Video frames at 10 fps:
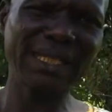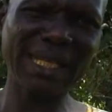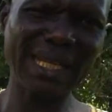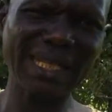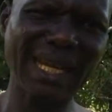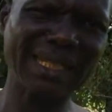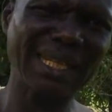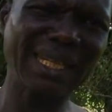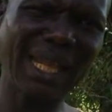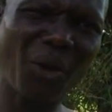such that
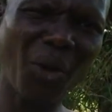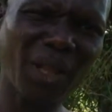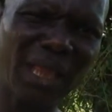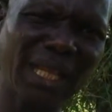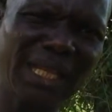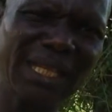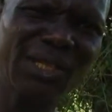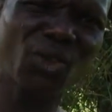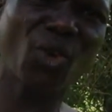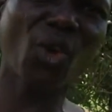the whole thing is